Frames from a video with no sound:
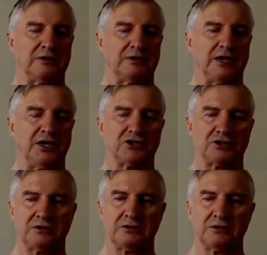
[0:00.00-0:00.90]
Asia
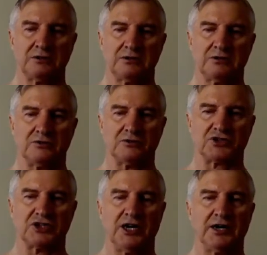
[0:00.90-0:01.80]
or
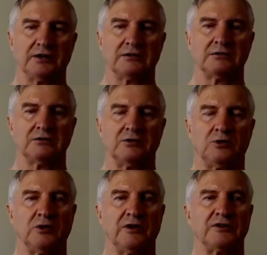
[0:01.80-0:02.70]
China or
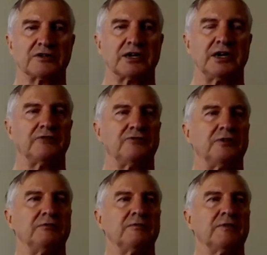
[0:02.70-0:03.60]
wherever it came from.